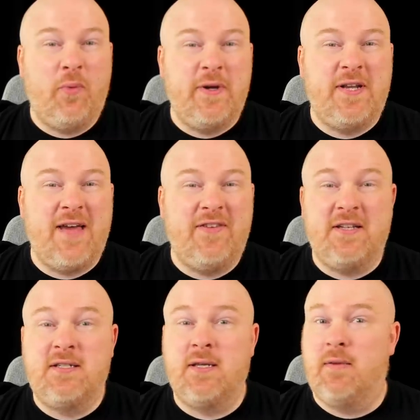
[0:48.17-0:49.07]
before we dive
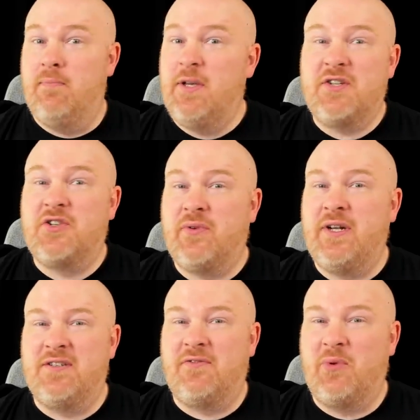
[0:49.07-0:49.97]
into the
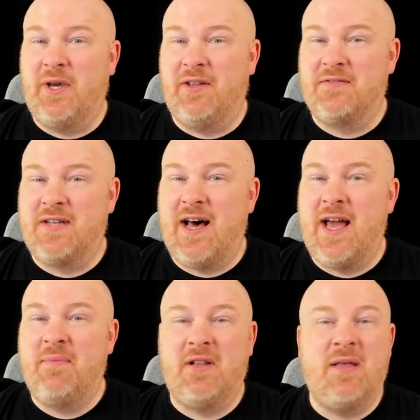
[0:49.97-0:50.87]
mysteries of the Wheel of
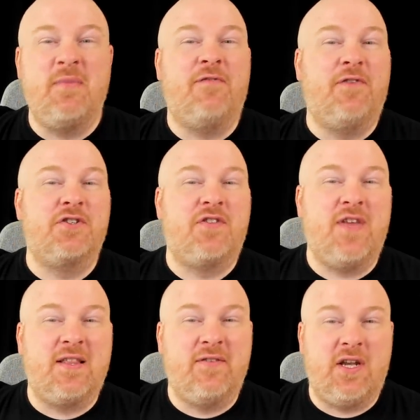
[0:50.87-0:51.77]
Time, let me first
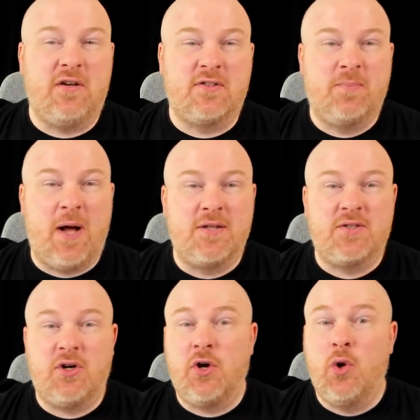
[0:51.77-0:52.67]
thank the video's
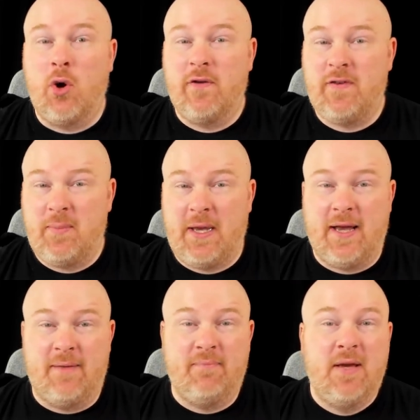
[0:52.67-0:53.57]
sponsor,
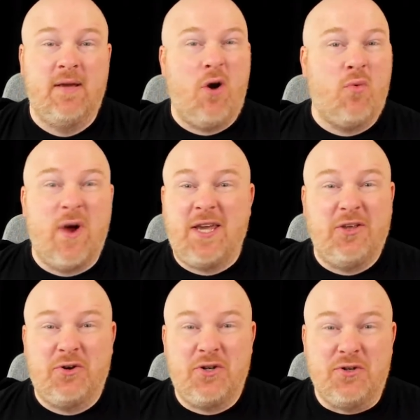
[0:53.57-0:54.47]
NordVPN. If you're a
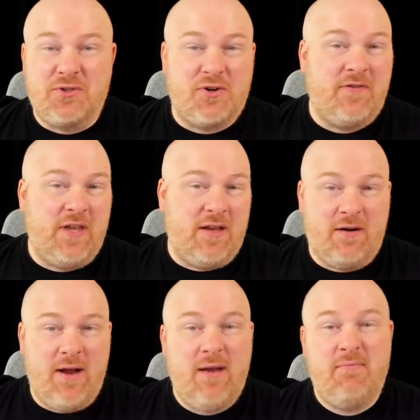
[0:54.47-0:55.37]
regular user of the
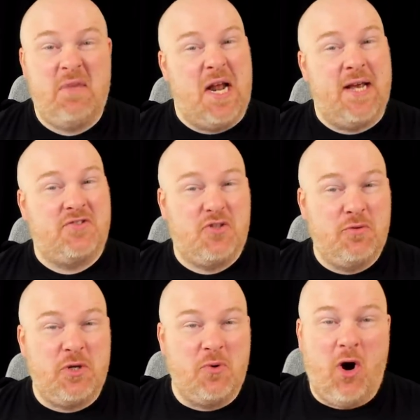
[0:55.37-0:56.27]
internet, and I
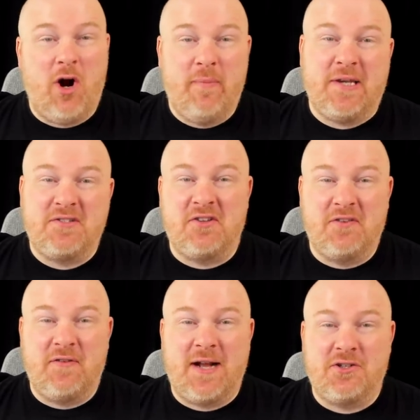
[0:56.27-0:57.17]
assume you are based
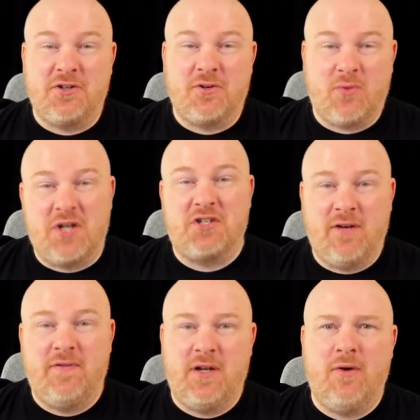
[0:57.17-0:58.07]
on the fact you're
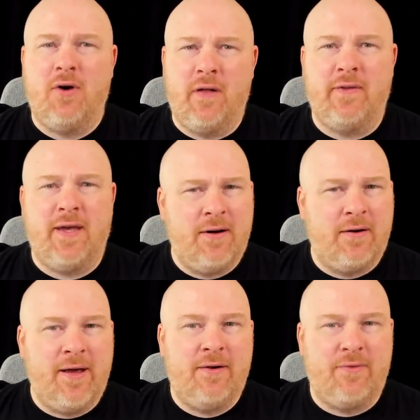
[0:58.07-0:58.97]
watching a video on the
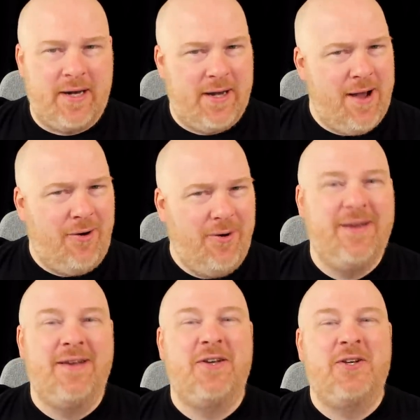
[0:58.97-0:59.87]
internet right now,
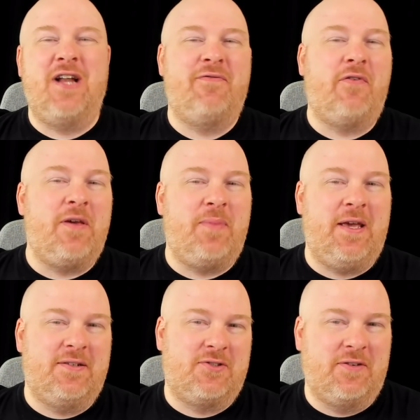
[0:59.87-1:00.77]
you should have a V
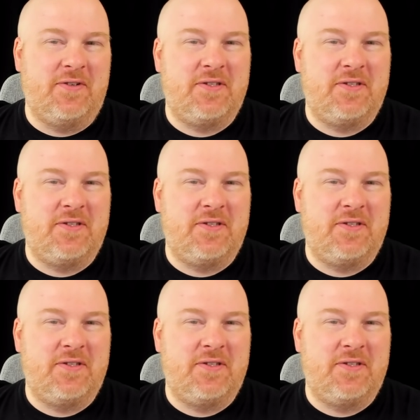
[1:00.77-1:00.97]
P N